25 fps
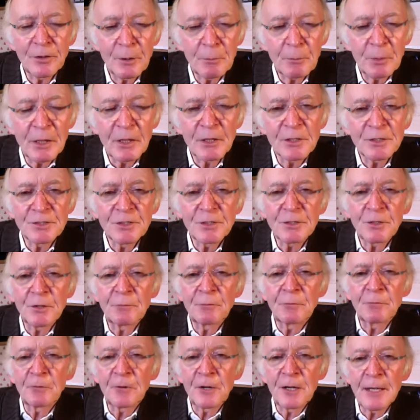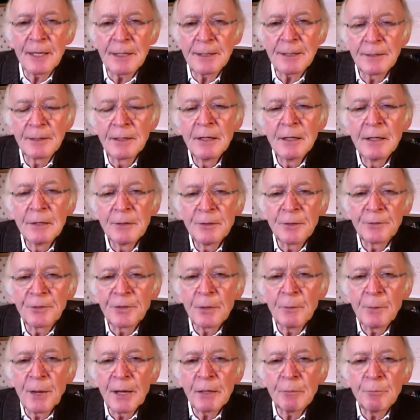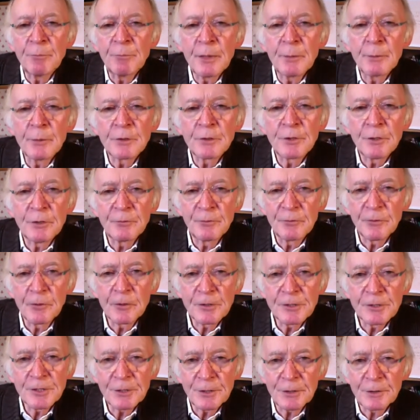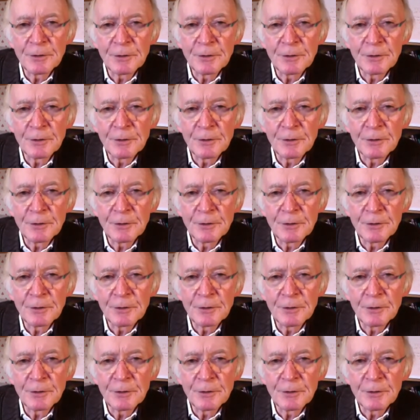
because they're afraid that they mightn't be able to enforce it.